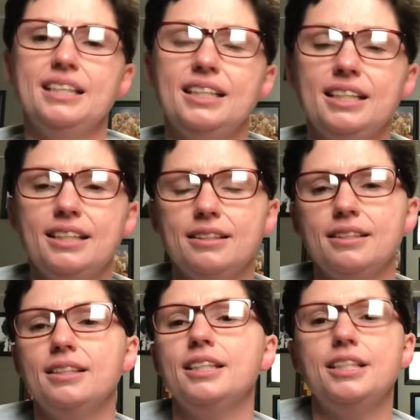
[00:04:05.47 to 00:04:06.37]
And
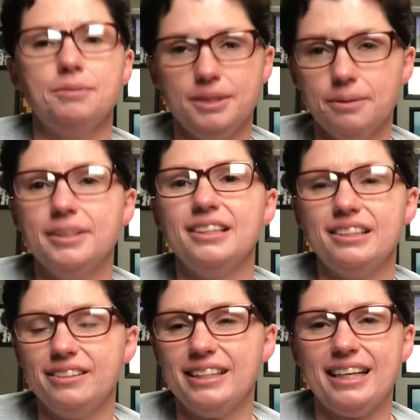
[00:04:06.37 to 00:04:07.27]
he was a really
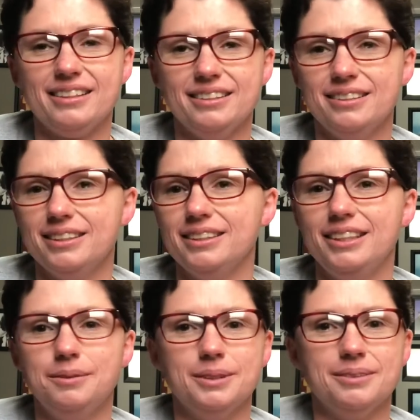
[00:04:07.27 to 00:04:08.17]
good actor, and
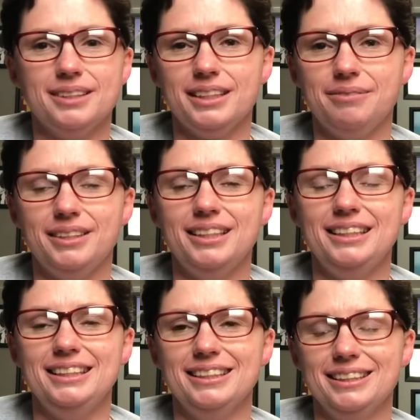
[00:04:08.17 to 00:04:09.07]
he was really
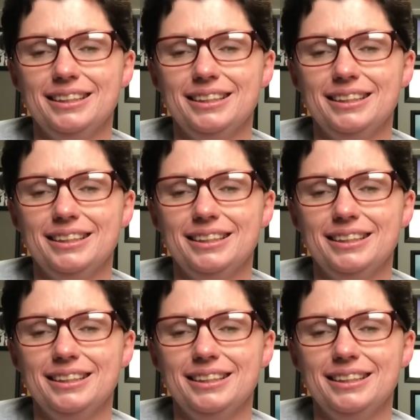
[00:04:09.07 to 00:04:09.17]
funny.